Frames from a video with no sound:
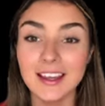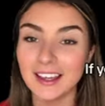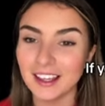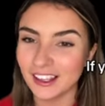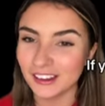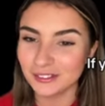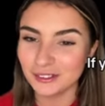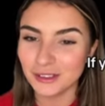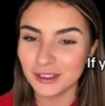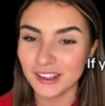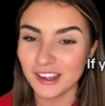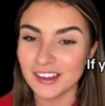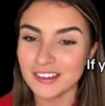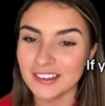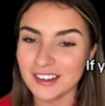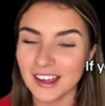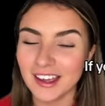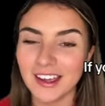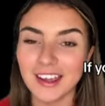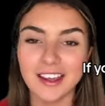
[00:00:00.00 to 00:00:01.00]
If you
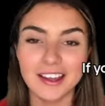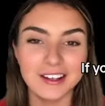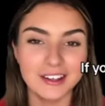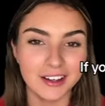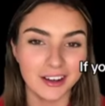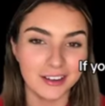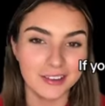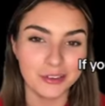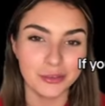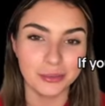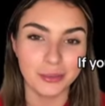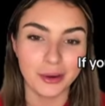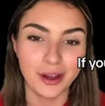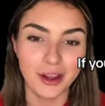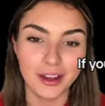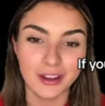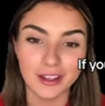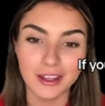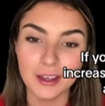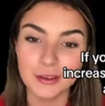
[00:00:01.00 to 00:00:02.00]
guessed A, nice
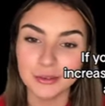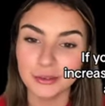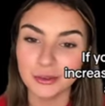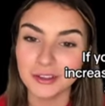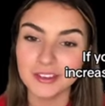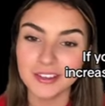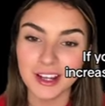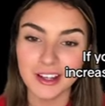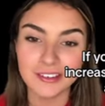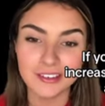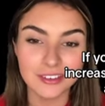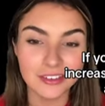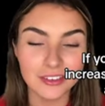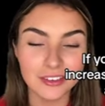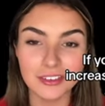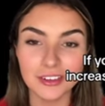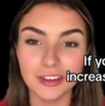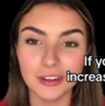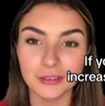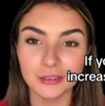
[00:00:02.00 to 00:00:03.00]
work. If your attendance
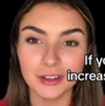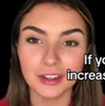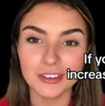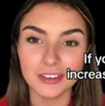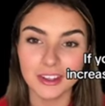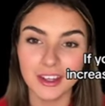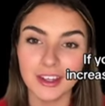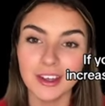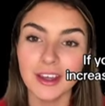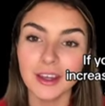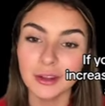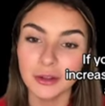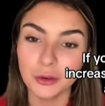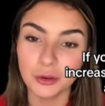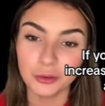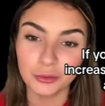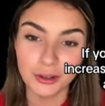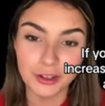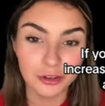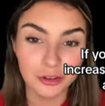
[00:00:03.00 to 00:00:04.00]
is increasing, your
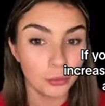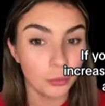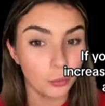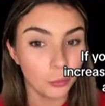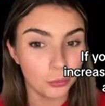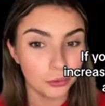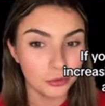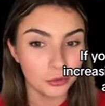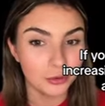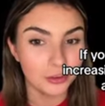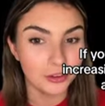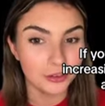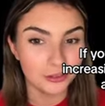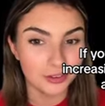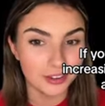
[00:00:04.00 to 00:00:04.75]
grades will also increase.